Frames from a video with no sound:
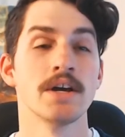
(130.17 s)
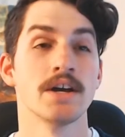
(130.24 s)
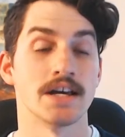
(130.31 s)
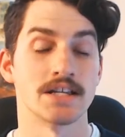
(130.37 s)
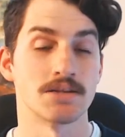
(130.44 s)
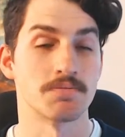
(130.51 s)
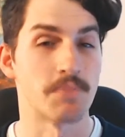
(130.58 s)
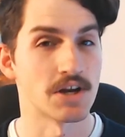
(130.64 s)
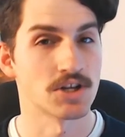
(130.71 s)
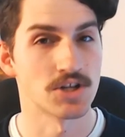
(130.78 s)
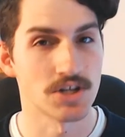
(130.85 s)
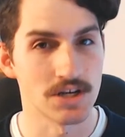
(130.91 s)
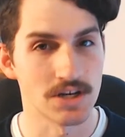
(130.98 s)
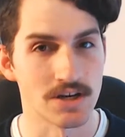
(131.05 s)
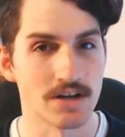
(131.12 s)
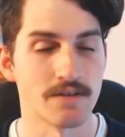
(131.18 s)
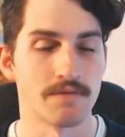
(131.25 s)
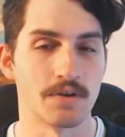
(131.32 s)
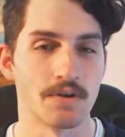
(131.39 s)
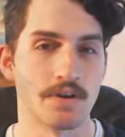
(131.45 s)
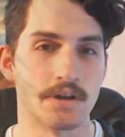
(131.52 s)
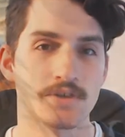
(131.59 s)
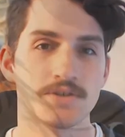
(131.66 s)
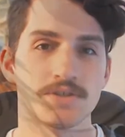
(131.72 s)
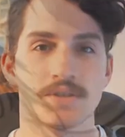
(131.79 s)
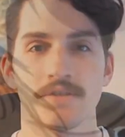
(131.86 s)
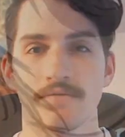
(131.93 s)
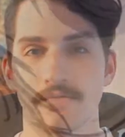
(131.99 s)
Especially good if you're interested in